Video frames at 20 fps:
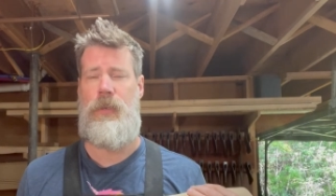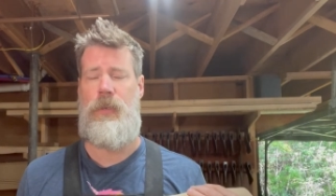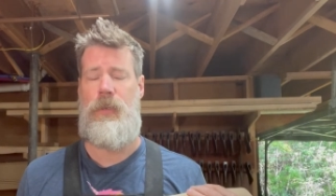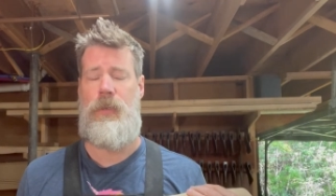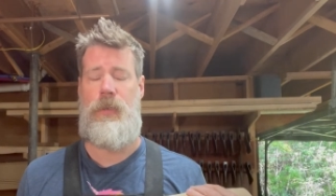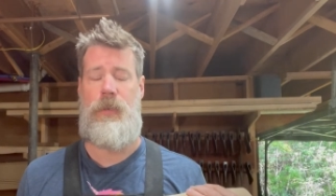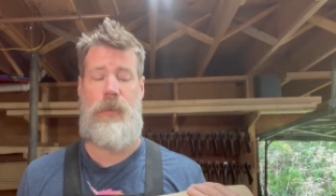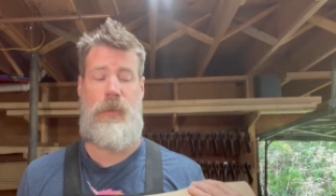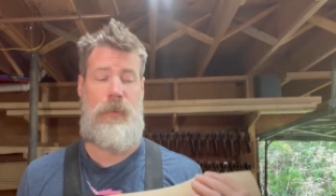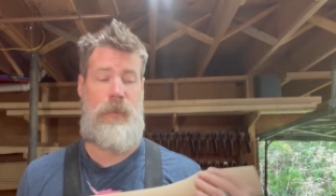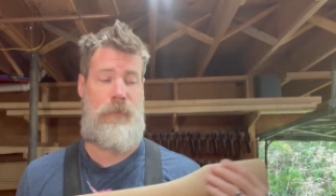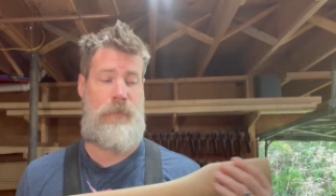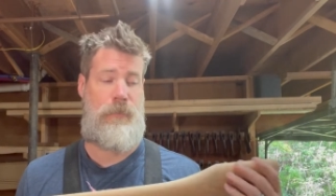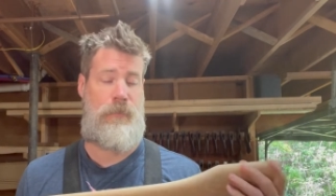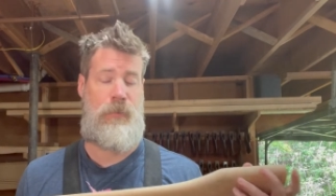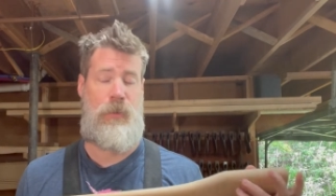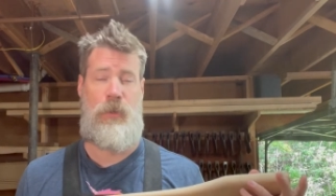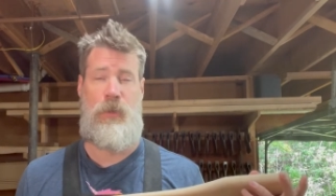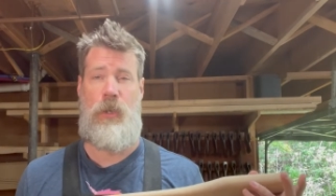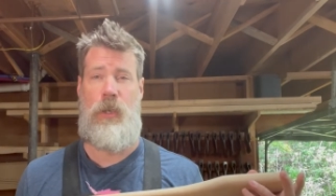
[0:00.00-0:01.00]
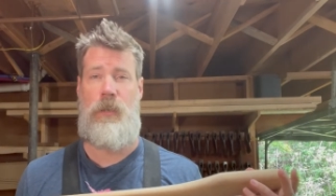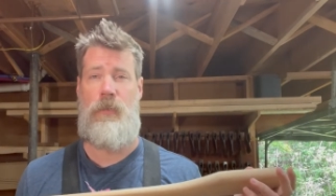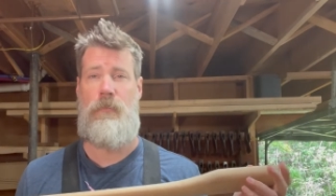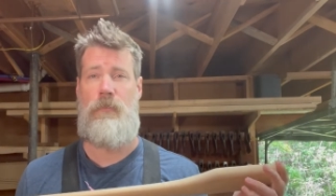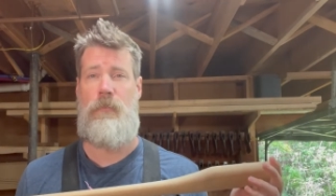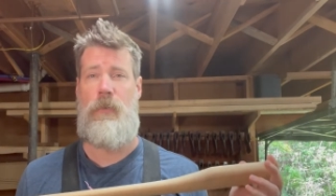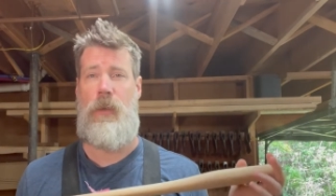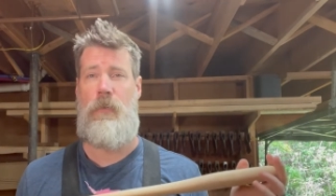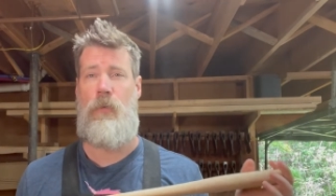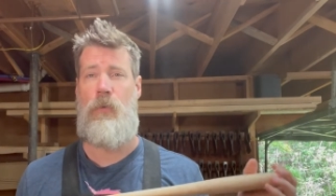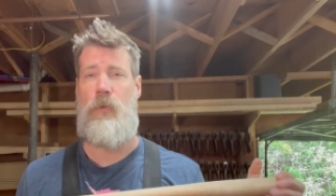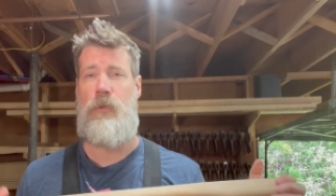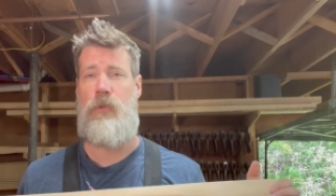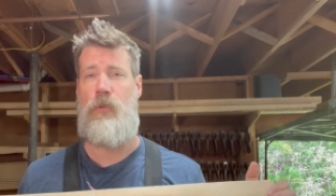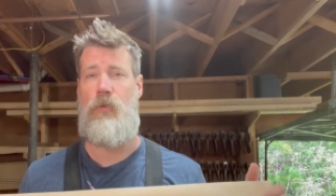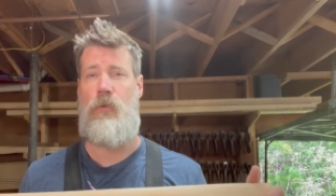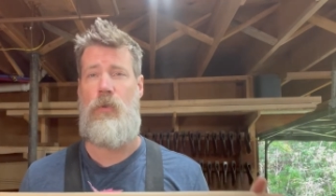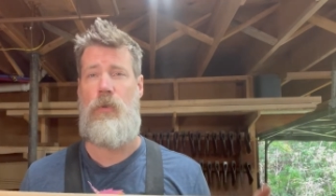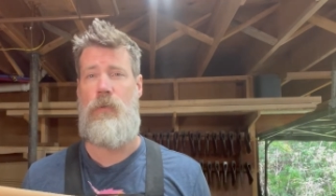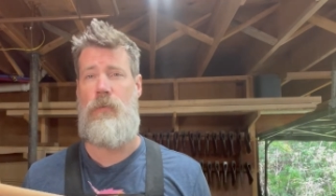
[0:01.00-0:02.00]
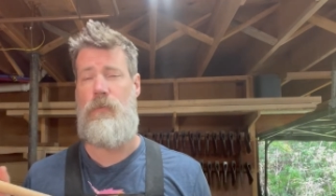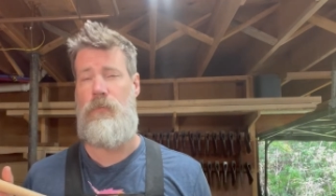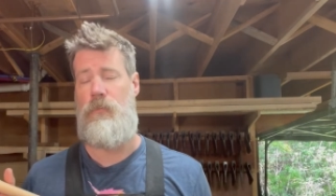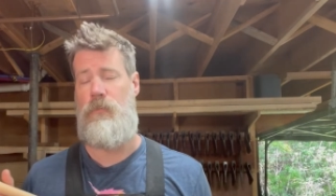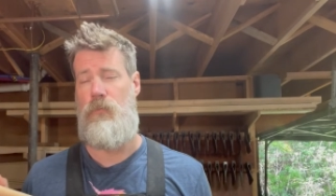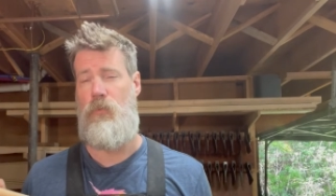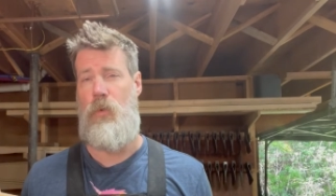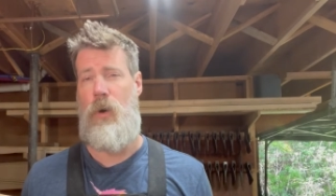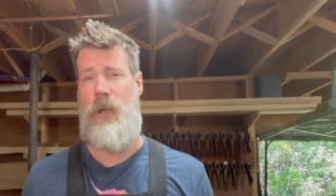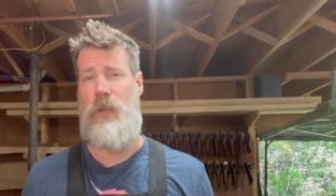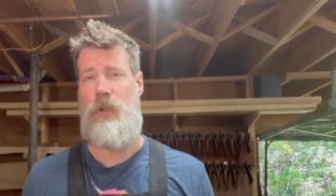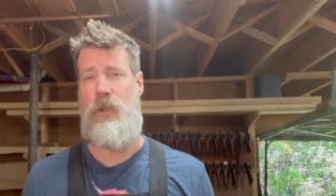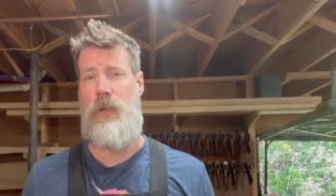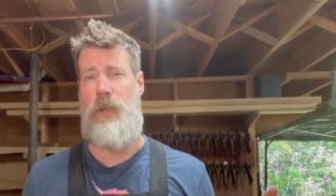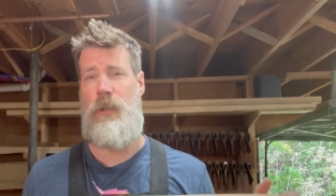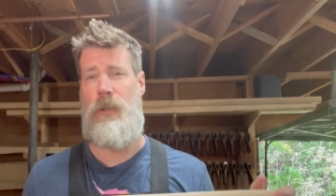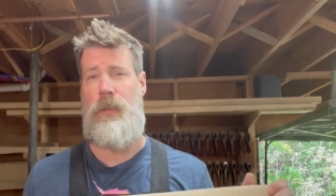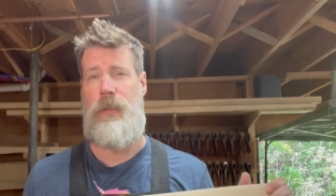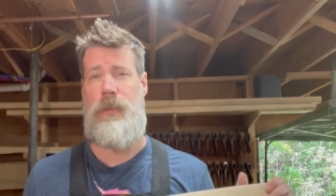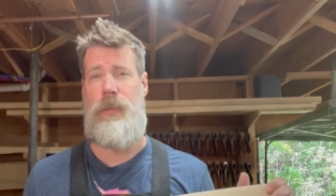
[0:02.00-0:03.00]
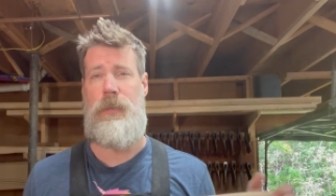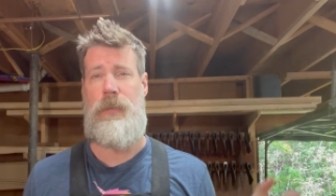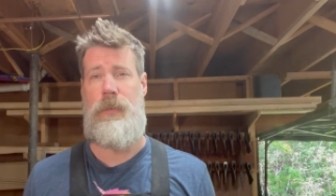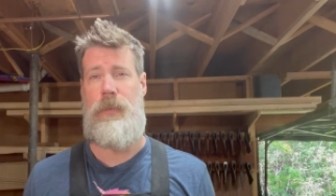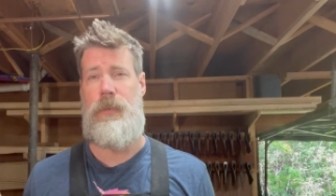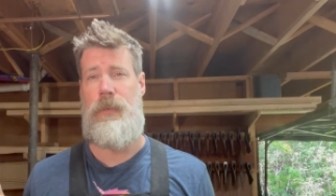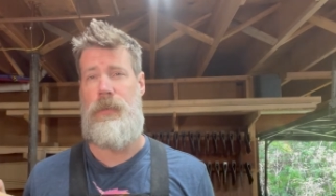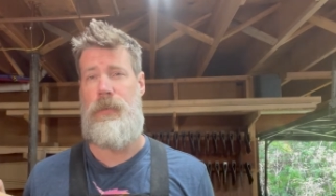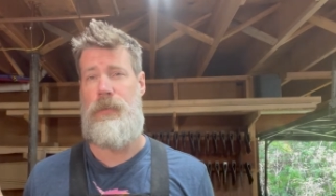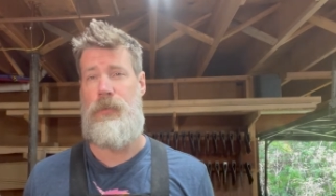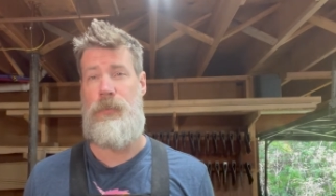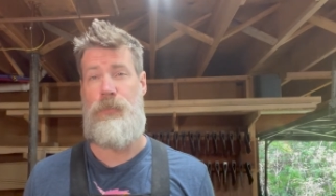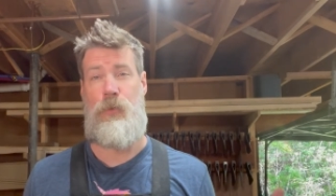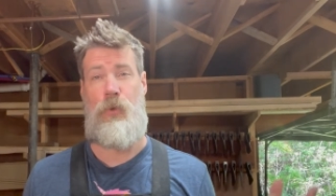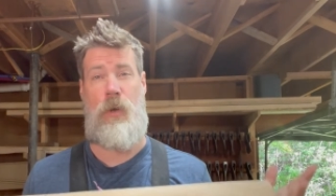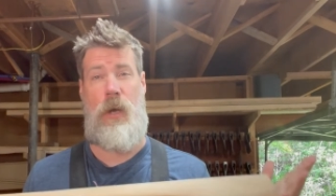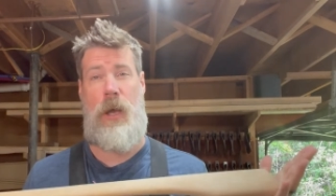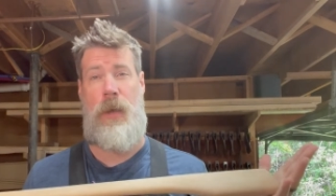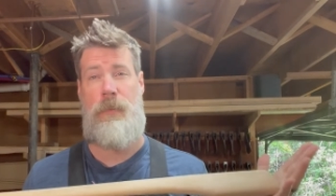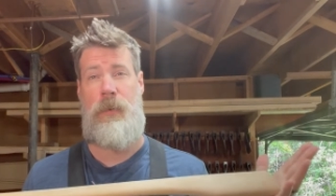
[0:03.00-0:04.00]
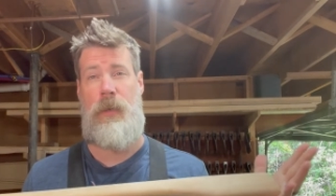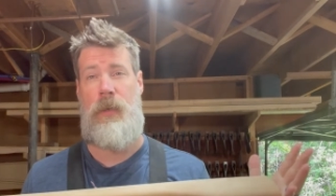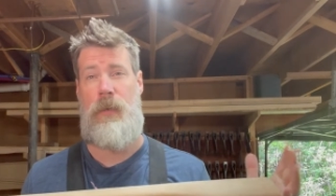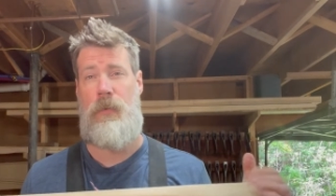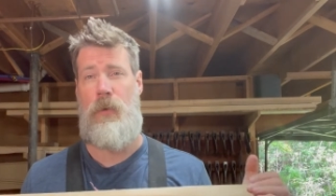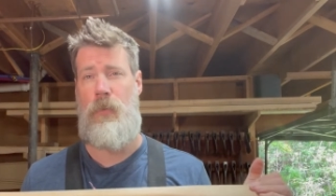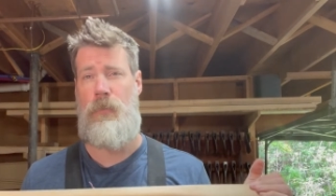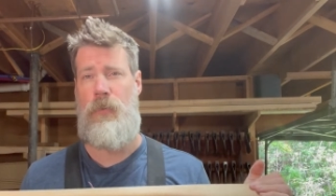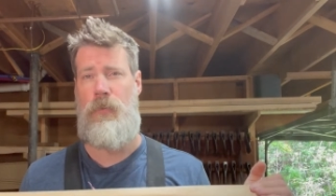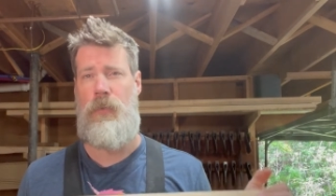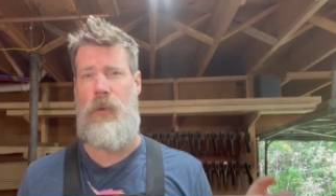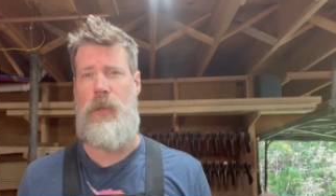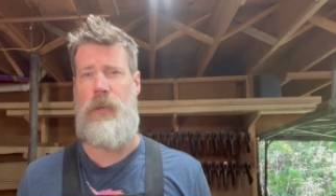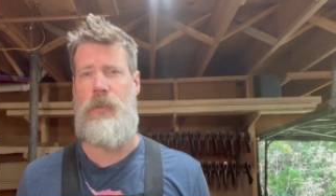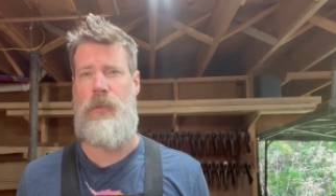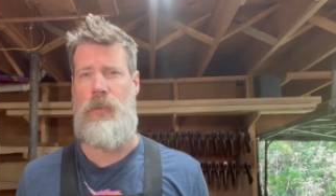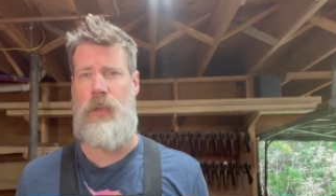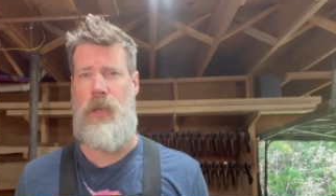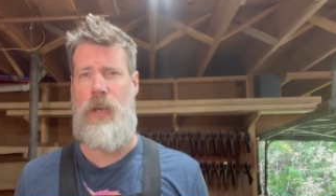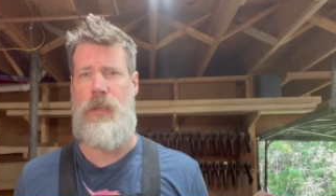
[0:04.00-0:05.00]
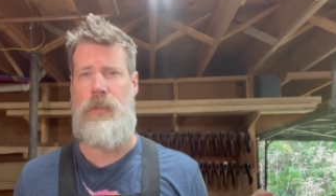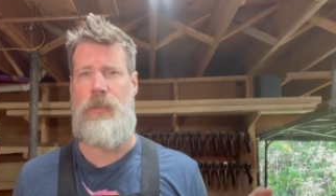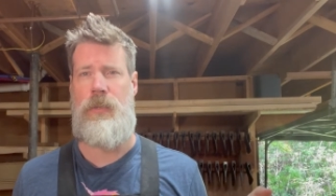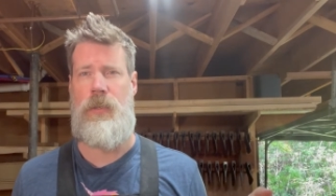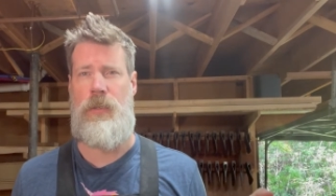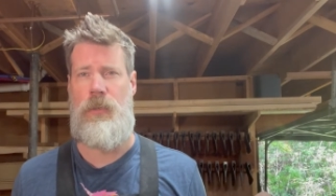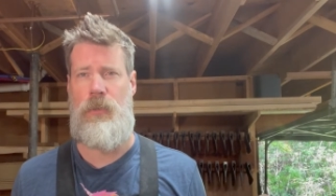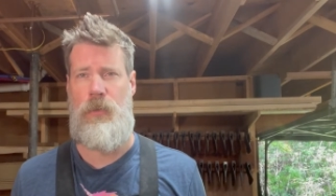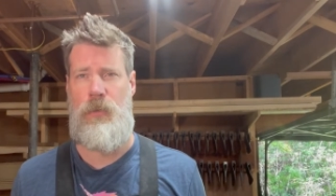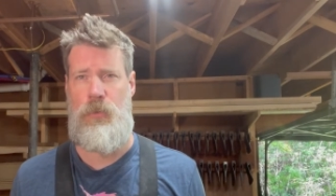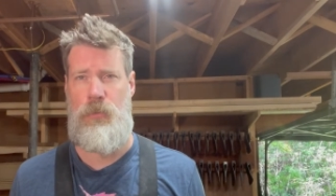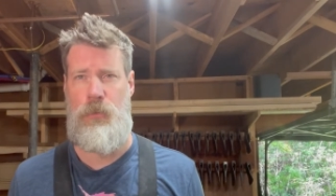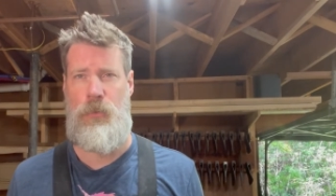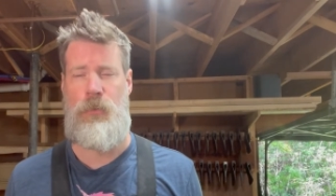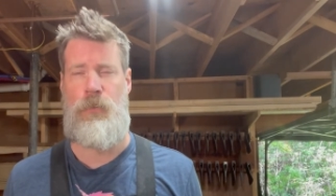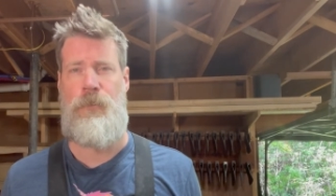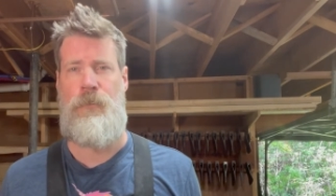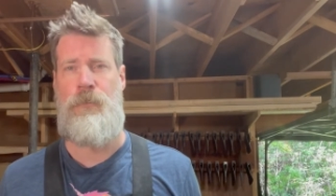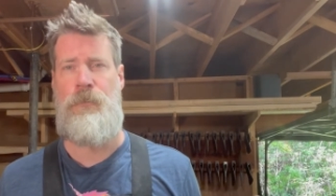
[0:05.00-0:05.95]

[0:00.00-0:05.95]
Um, appreciate everyone's watching and uh, subscribing. Hope you find the content useful.